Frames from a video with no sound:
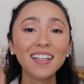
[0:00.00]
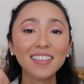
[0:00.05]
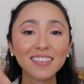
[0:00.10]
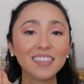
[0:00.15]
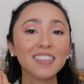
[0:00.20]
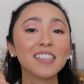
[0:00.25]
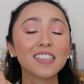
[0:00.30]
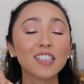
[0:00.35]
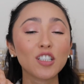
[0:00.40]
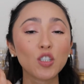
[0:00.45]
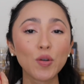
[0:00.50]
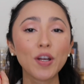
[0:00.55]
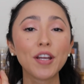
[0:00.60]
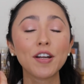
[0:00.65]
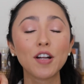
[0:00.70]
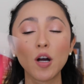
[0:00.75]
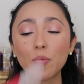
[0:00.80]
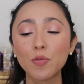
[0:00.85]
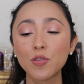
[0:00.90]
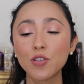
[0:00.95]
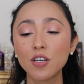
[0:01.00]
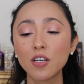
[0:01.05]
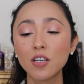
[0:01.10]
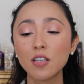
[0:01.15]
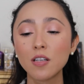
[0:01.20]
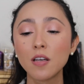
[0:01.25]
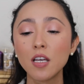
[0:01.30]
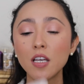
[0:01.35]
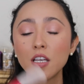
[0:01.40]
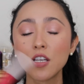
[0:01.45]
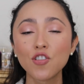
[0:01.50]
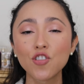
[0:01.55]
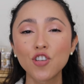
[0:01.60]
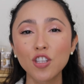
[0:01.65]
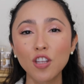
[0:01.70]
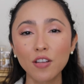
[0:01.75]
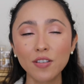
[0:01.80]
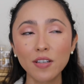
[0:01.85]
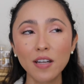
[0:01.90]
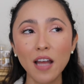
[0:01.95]
This is a great option. She
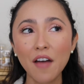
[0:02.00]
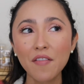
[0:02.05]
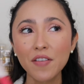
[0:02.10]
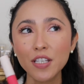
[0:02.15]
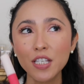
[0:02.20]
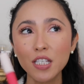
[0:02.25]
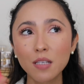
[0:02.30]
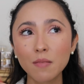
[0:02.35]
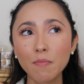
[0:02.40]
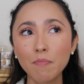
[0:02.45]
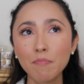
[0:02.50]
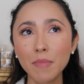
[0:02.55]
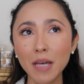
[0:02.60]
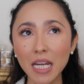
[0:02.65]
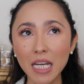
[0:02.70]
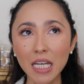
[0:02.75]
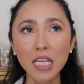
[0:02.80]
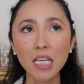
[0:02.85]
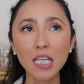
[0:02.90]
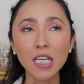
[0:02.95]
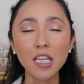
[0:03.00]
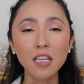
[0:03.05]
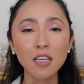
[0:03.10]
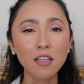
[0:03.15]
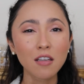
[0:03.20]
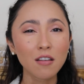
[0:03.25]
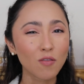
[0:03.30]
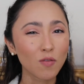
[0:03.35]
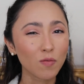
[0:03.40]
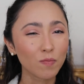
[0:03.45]
doesn't have as many